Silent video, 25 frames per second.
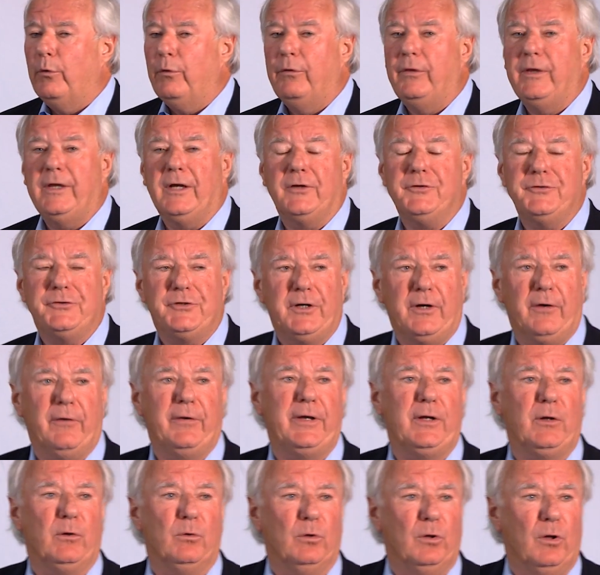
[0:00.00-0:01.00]
The
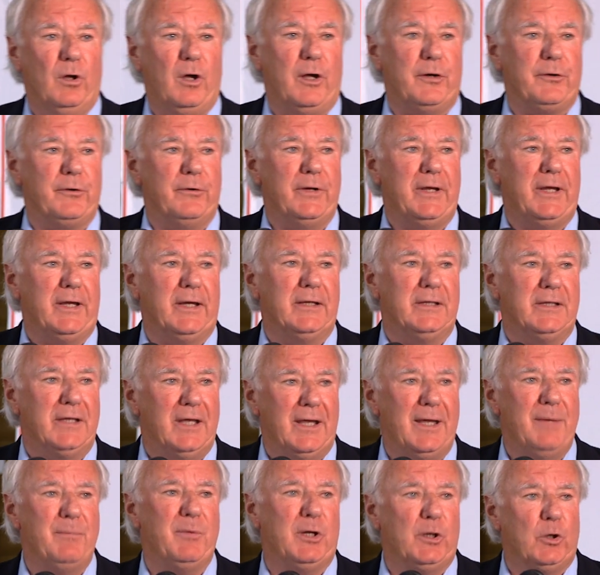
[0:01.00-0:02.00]
Ontario Lottery and
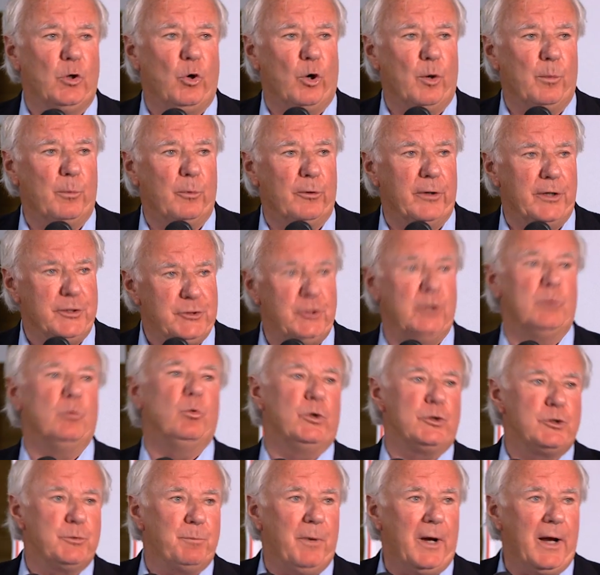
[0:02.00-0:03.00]
Gaming Corporation,
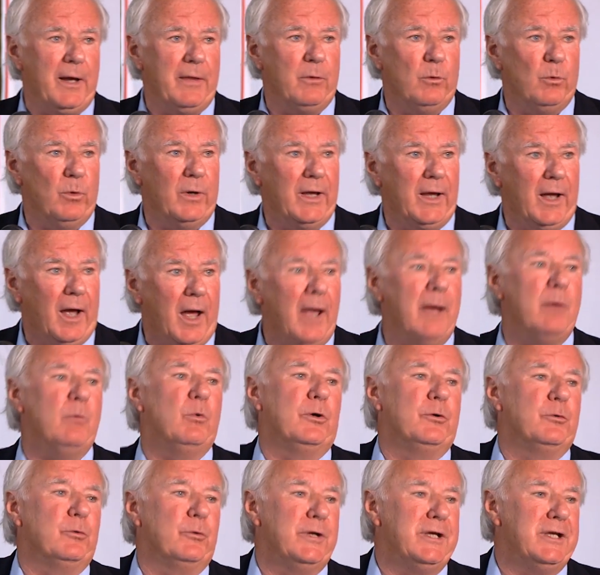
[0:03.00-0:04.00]
which by the way I
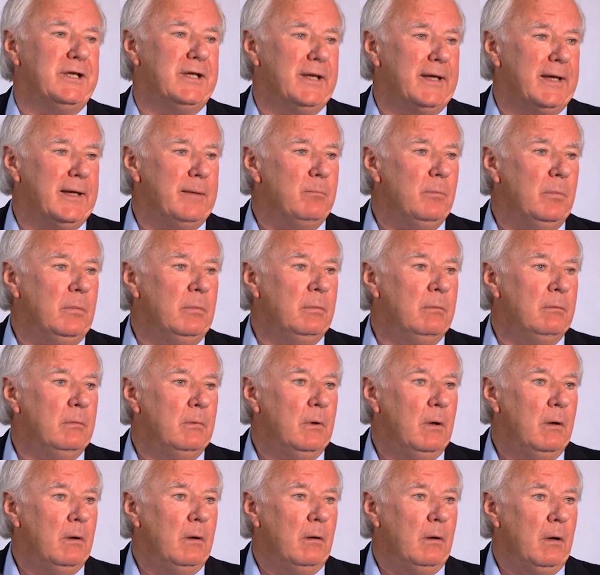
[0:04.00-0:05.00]
would rename
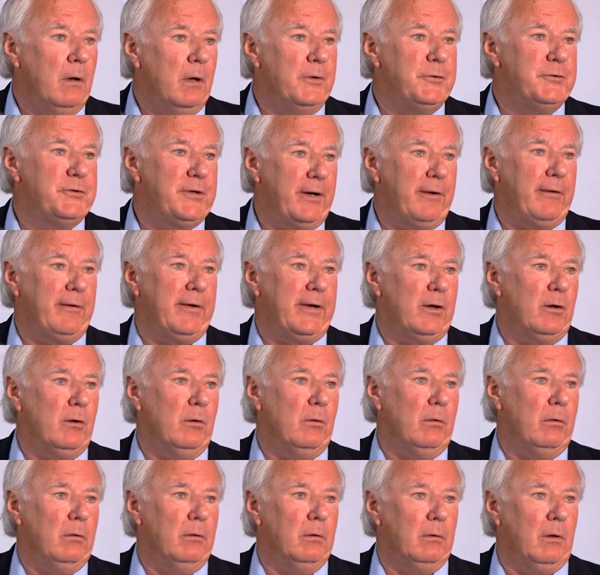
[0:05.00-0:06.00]

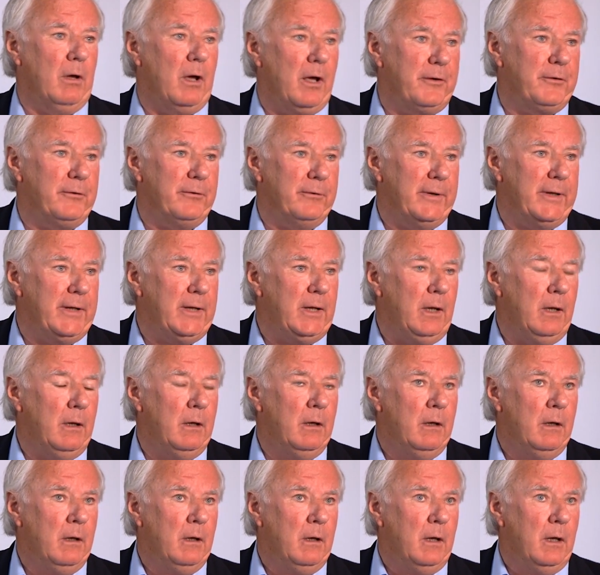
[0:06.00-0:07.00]
Ontario Lottery
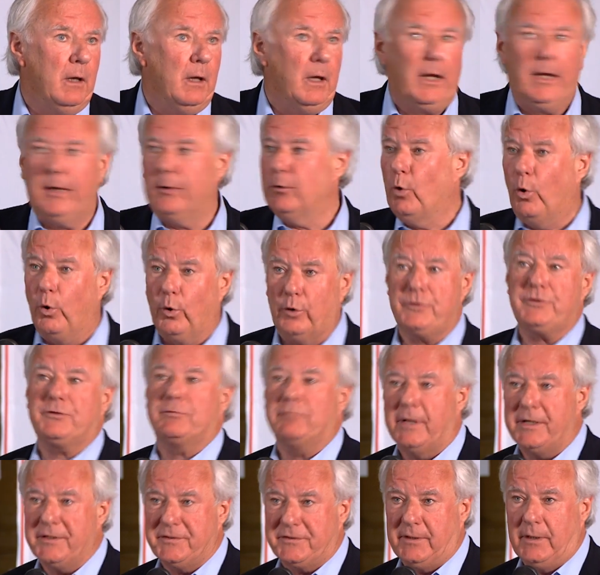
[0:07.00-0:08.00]
and Horse
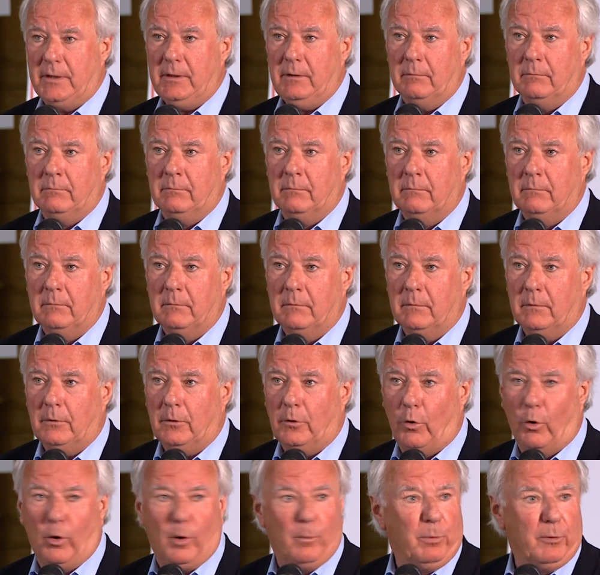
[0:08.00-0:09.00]
Racing
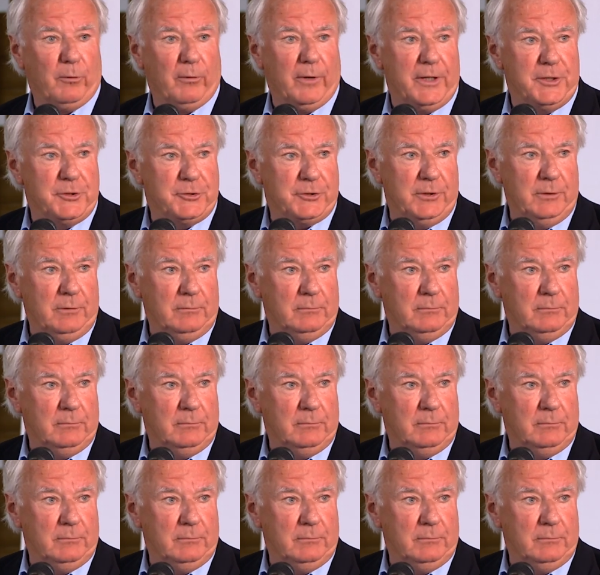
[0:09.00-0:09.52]
Corporation,